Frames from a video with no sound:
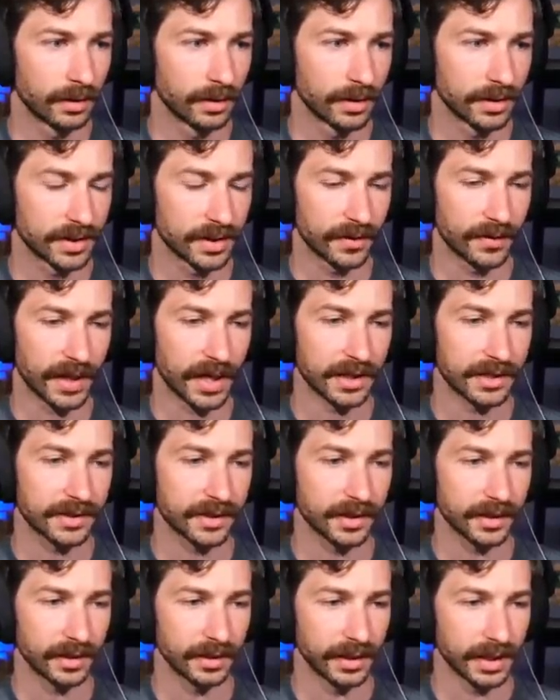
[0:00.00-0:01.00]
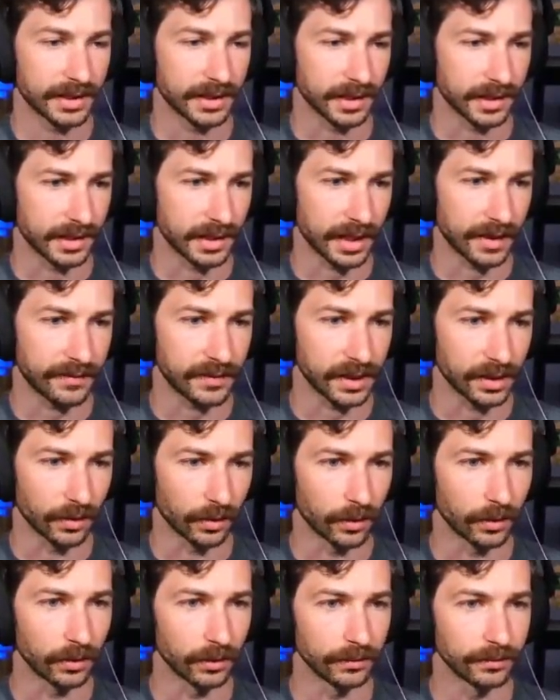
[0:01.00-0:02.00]
So that's a that's a safety
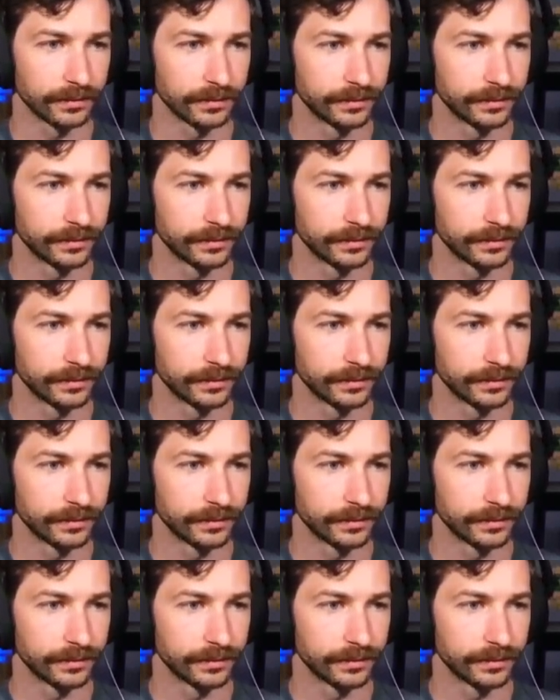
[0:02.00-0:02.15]
hole.